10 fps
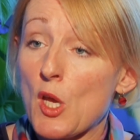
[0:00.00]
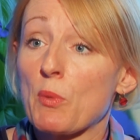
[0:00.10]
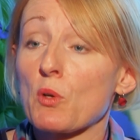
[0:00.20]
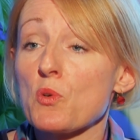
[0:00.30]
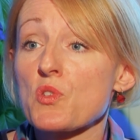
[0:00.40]

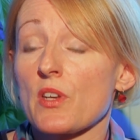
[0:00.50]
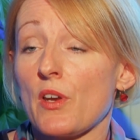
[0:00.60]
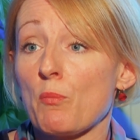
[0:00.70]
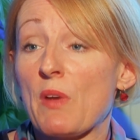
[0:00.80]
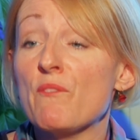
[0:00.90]
but
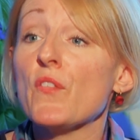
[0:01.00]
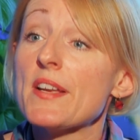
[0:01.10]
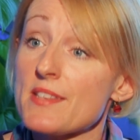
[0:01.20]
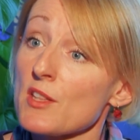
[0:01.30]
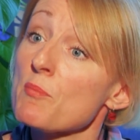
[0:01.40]
also
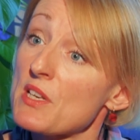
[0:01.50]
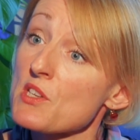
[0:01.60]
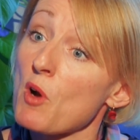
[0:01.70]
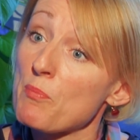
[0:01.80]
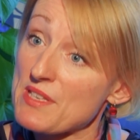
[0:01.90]
inviting them
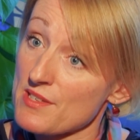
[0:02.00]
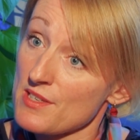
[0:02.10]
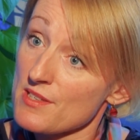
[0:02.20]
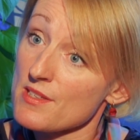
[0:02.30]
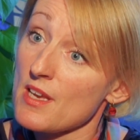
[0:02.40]
into our business.